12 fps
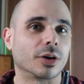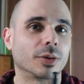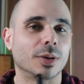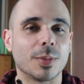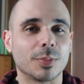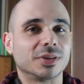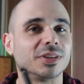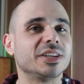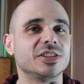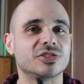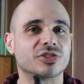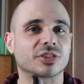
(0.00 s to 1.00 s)
art,
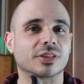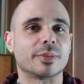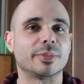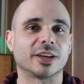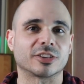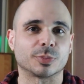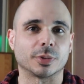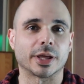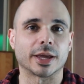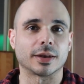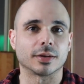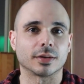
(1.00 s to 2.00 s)
please just let me
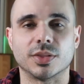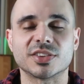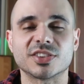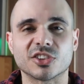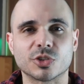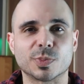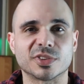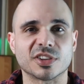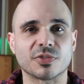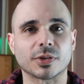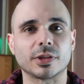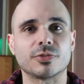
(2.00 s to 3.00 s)
explain. This is
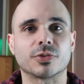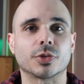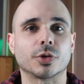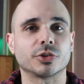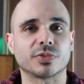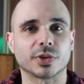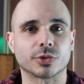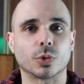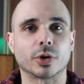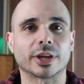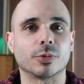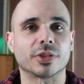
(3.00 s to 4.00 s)
specifically for those of us
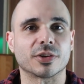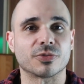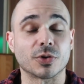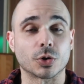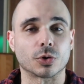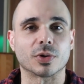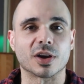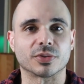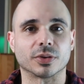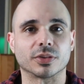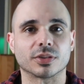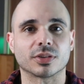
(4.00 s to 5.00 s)
working with a photo
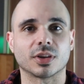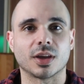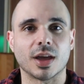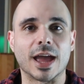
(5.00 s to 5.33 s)
reference.